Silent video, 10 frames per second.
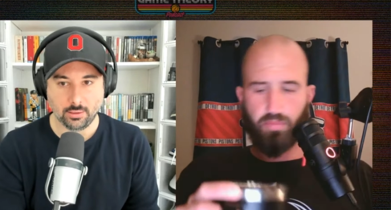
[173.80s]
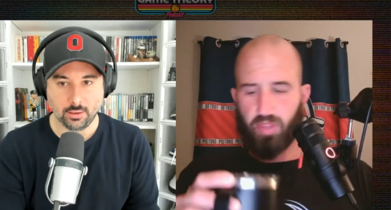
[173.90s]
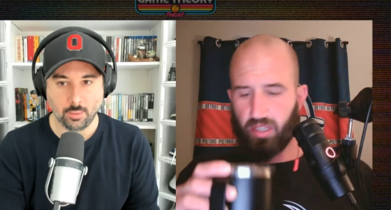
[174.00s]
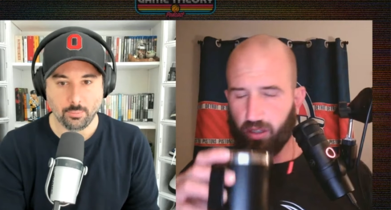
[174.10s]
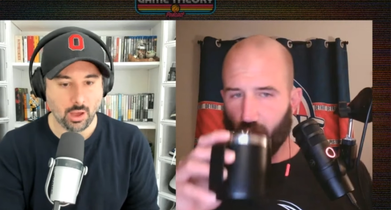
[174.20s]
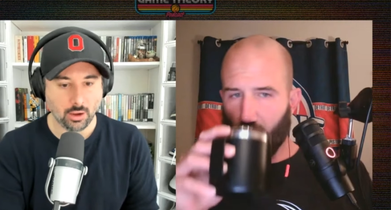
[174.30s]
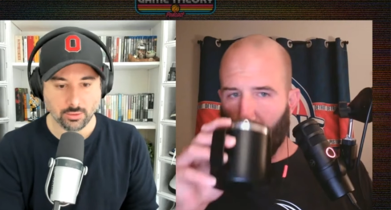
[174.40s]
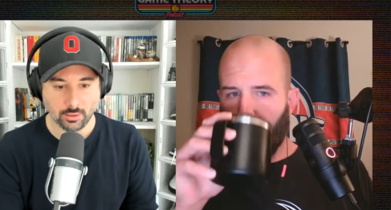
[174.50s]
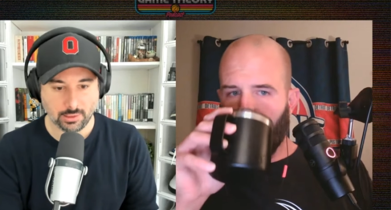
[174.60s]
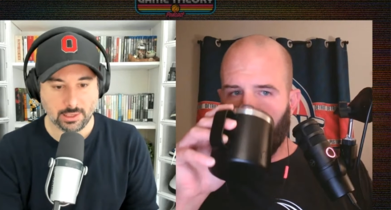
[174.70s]
Speaker 1: among
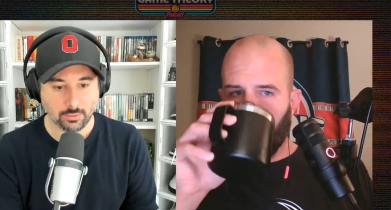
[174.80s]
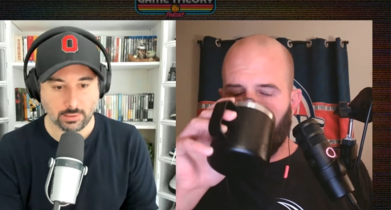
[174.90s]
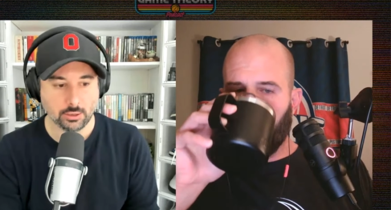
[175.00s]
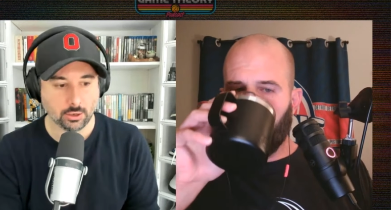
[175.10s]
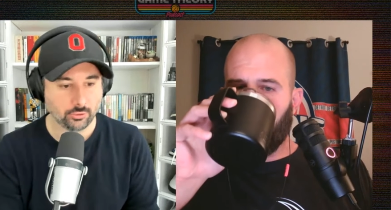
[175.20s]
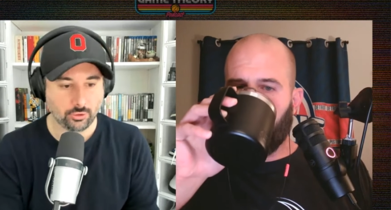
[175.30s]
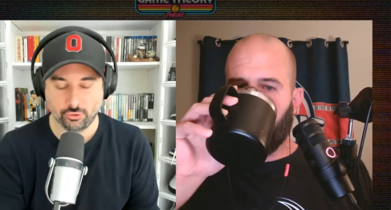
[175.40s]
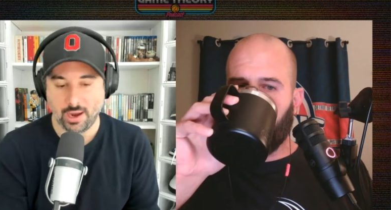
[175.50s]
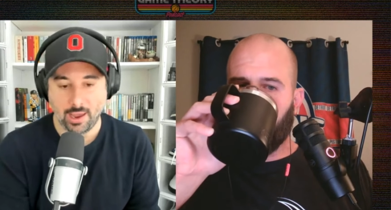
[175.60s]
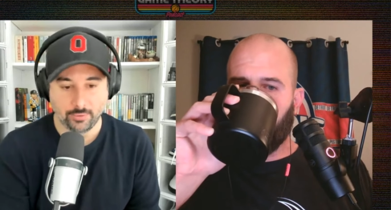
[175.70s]
the league leaders in
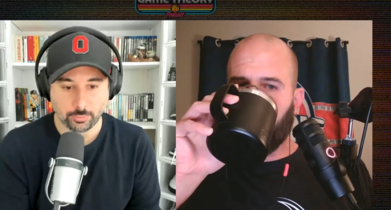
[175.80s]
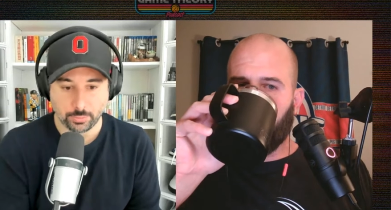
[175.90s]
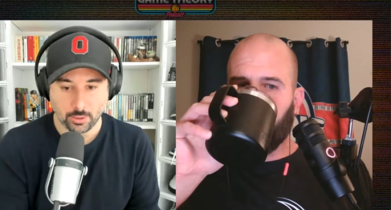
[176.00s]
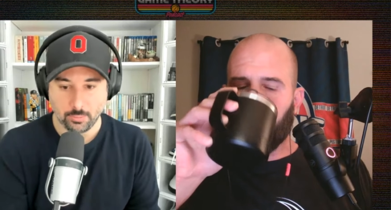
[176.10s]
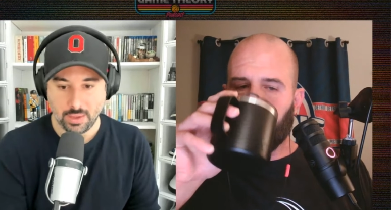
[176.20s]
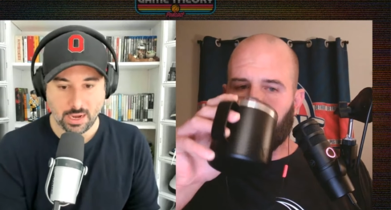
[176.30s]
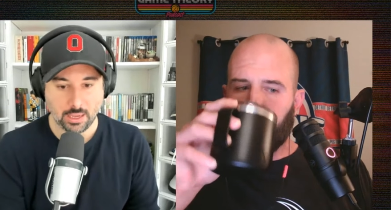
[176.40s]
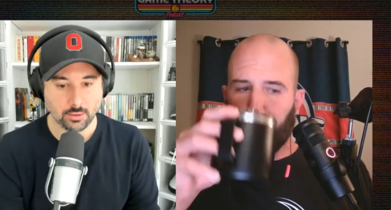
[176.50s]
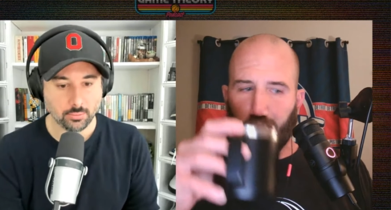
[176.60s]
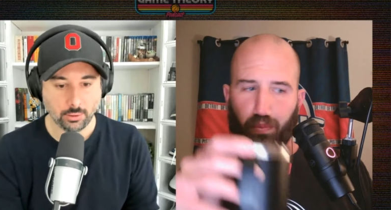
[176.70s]
drives per
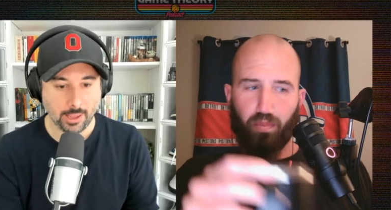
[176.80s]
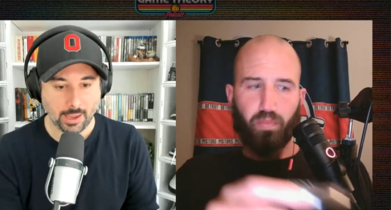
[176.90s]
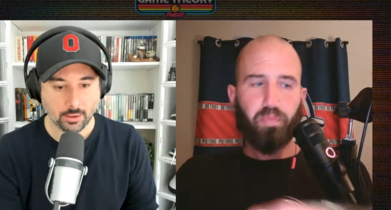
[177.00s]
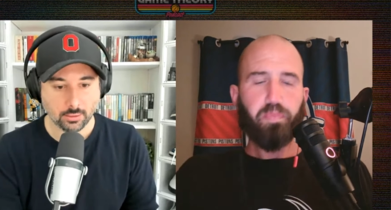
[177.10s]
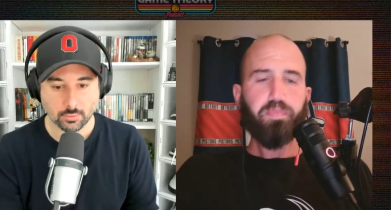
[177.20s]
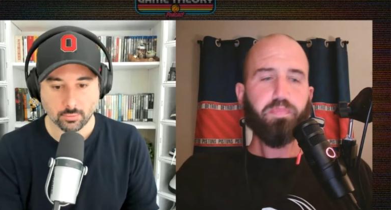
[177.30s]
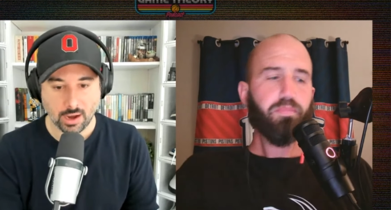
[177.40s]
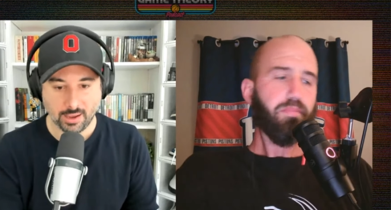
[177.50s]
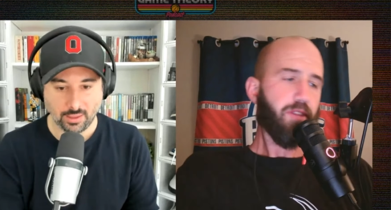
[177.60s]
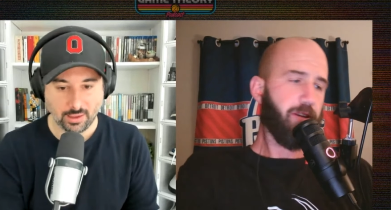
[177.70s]
minute played,
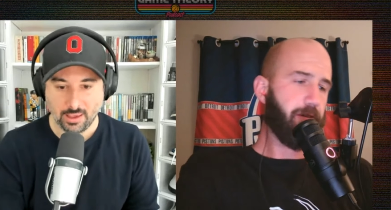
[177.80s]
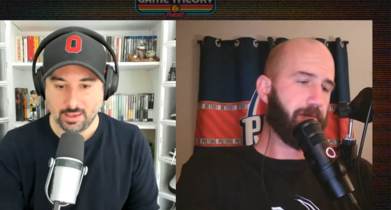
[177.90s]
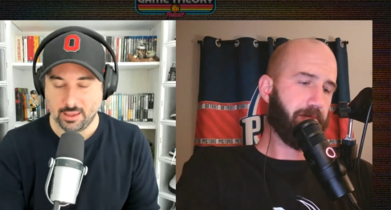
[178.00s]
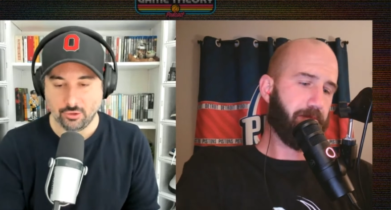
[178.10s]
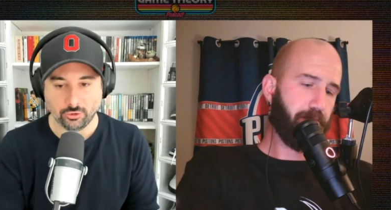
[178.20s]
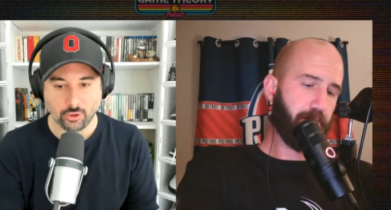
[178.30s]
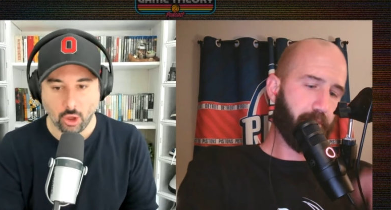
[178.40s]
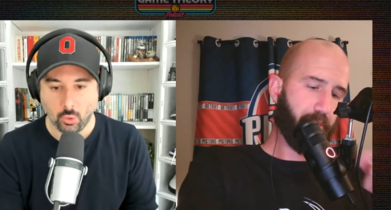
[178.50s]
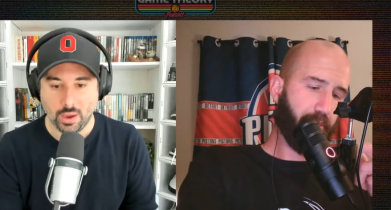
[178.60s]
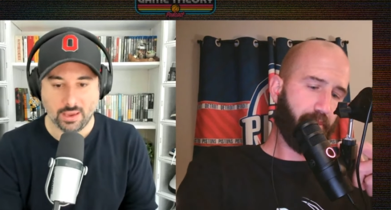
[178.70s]
right? Like he just
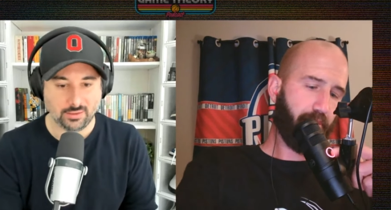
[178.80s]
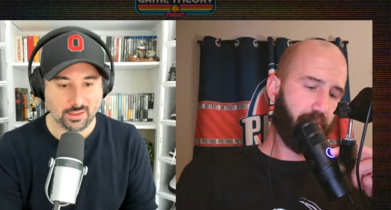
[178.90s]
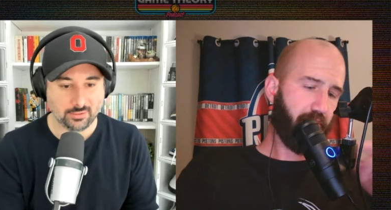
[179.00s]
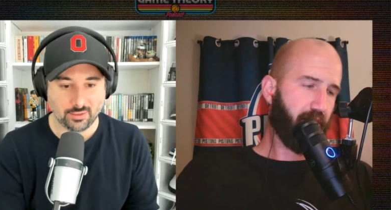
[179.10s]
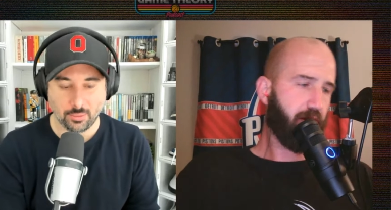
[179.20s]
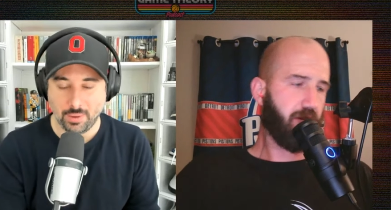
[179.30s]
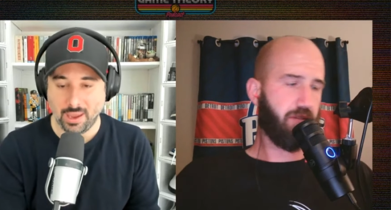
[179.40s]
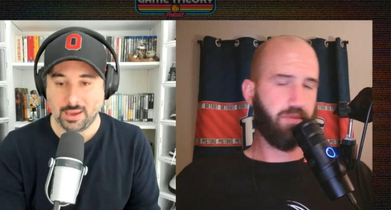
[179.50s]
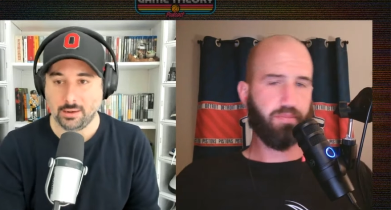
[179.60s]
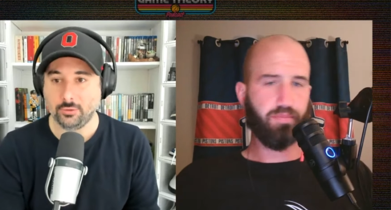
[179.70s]
always gets to the
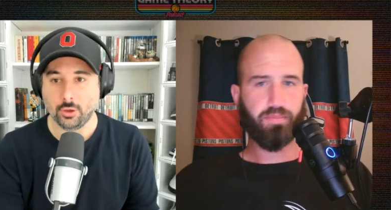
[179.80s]
paint. He's